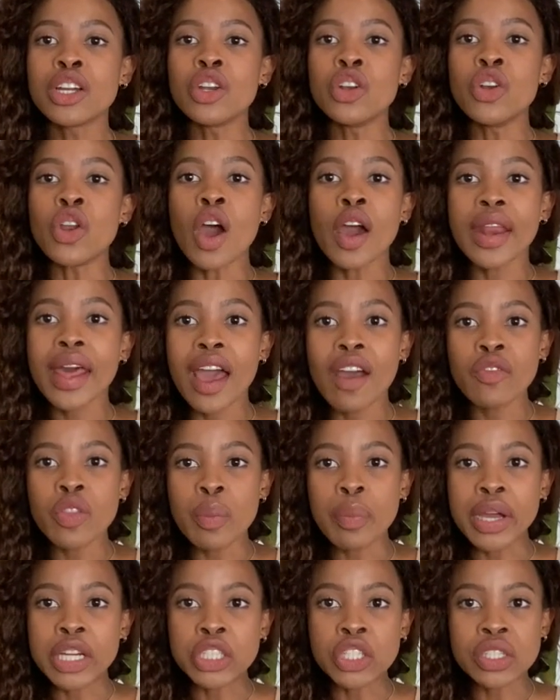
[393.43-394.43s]
not have
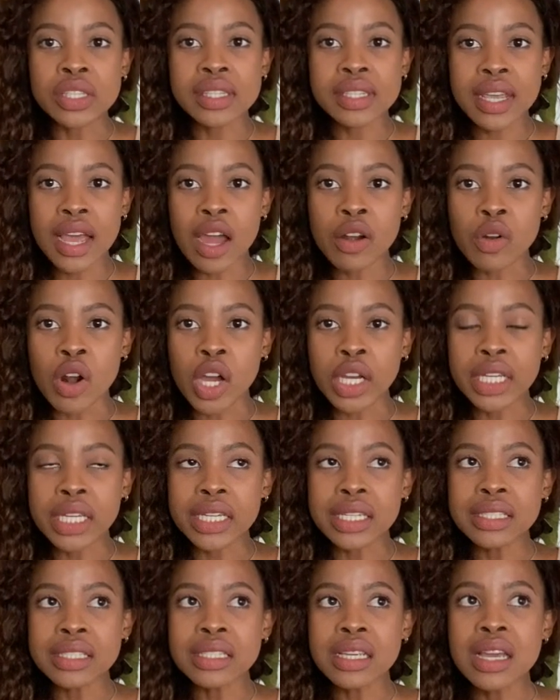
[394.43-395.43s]
the budget
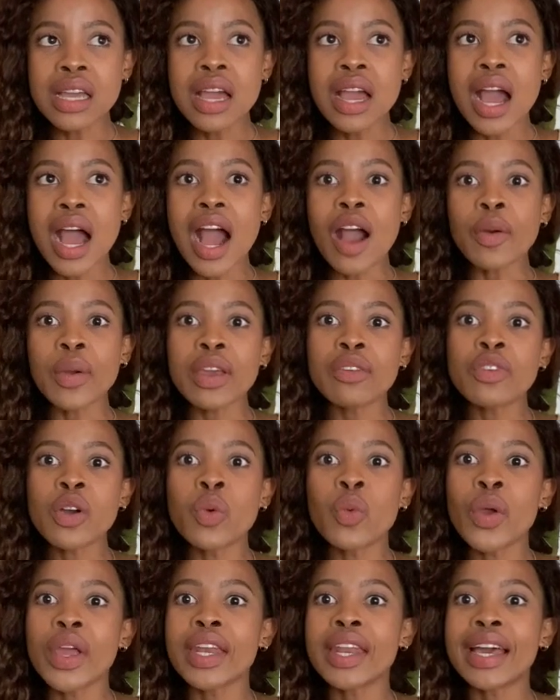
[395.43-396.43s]
skyrocket.
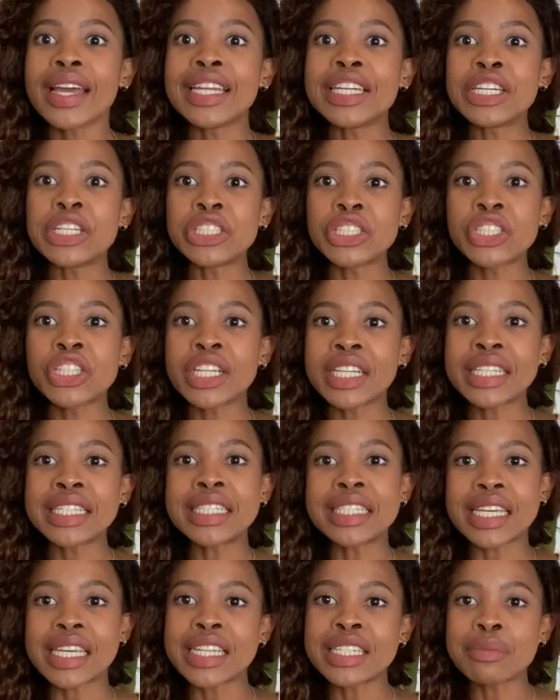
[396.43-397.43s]
However, when I
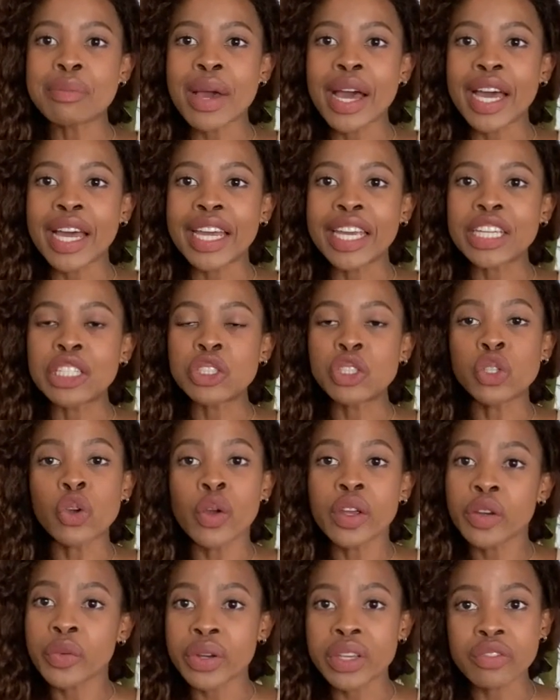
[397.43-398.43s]
initially did my
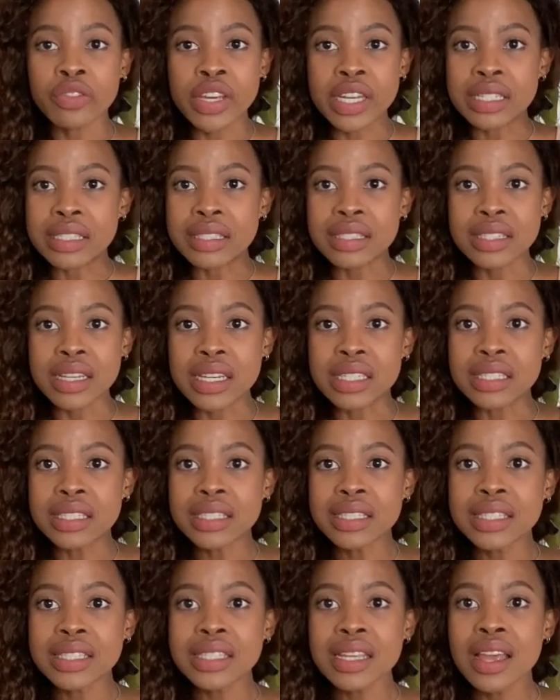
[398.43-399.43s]
joinery, for
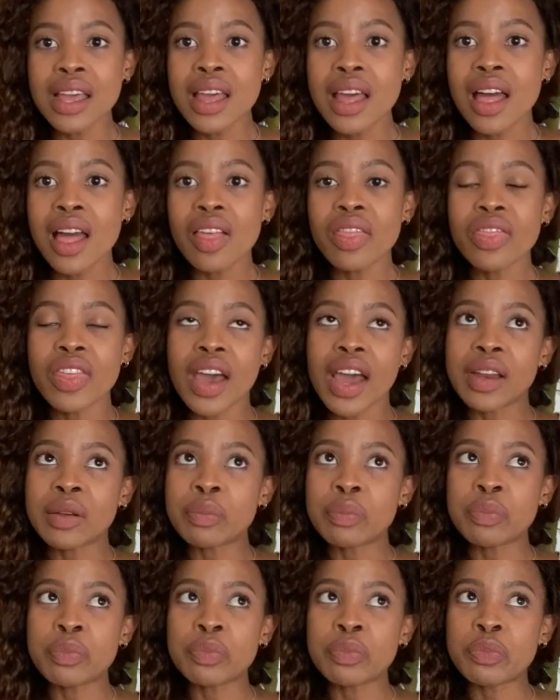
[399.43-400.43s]
instance,
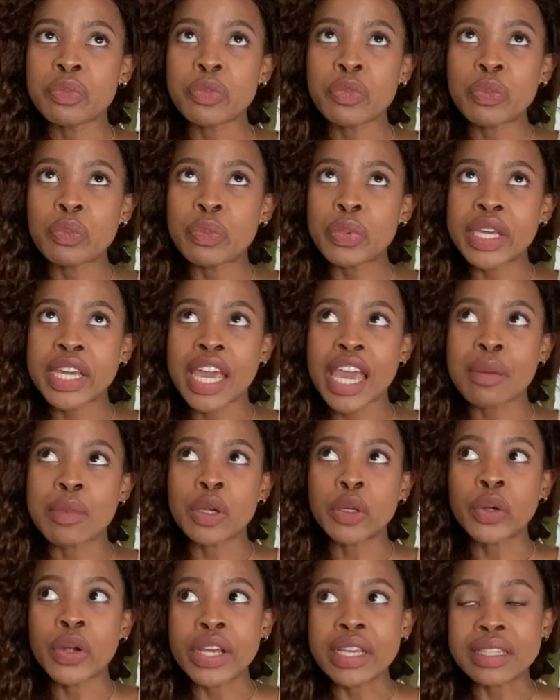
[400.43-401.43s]
that became
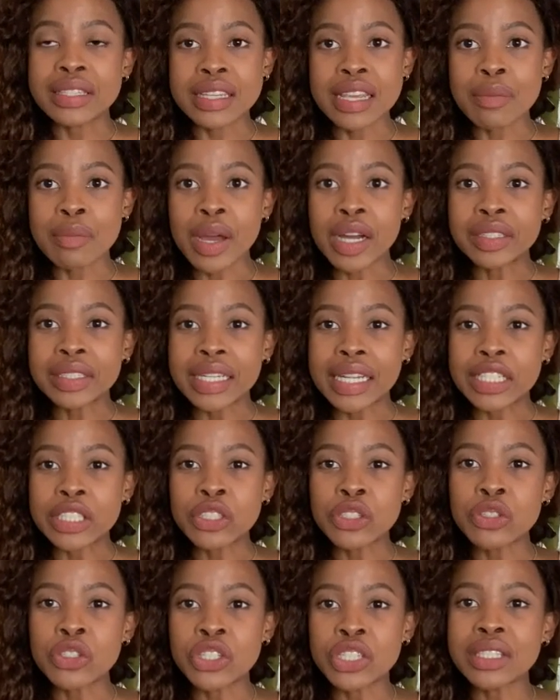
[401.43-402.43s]
a crazy amount.
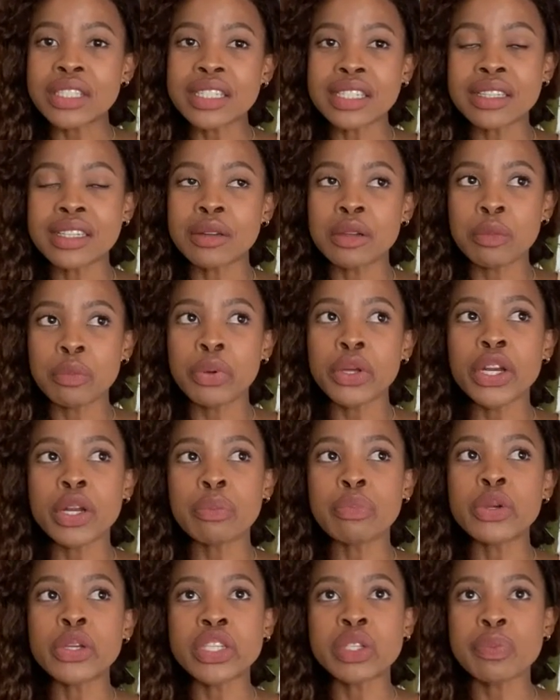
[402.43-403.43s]
Like, to just put
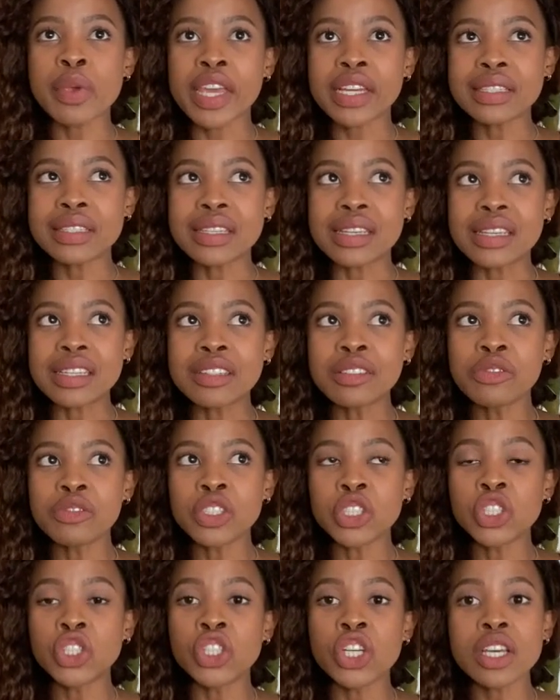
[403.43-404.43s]
in perspective,
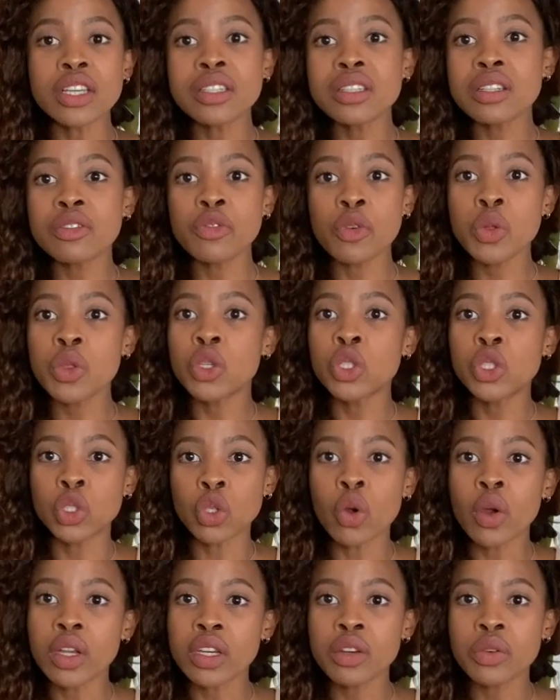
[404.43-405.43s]
just for the
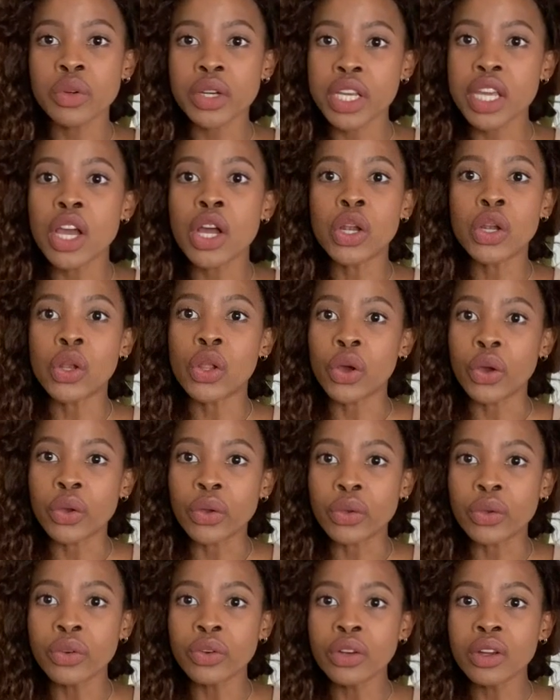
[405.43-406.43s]
joinery
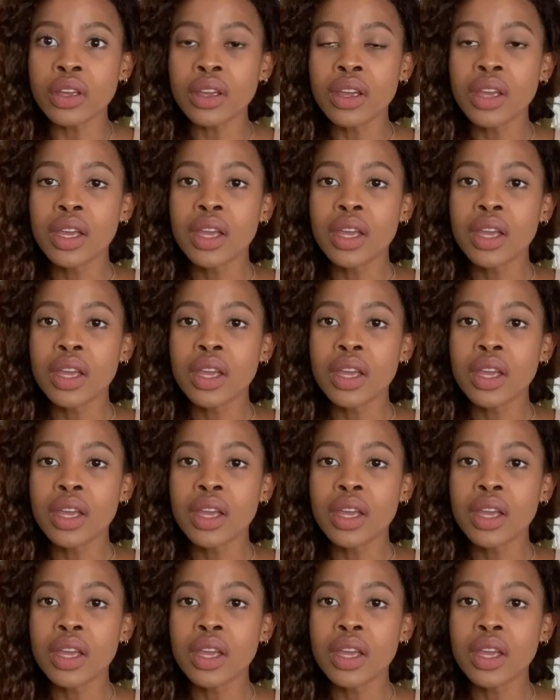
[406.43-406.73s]
alone,